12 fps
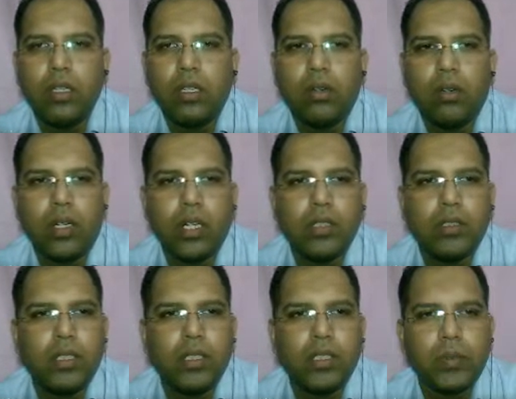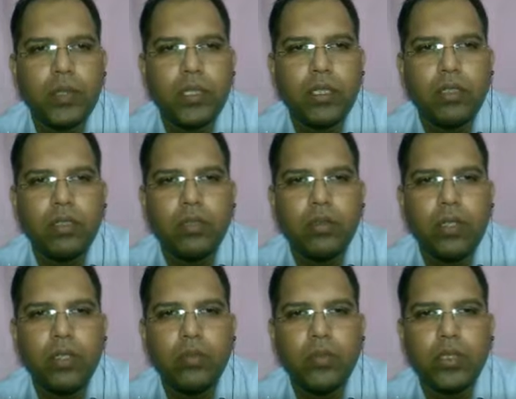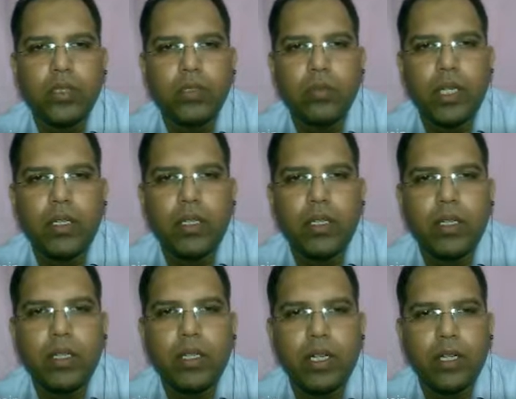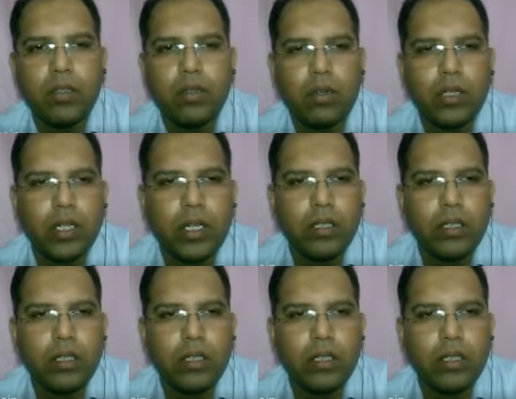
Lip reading: occasionally spread to humans by direct contact.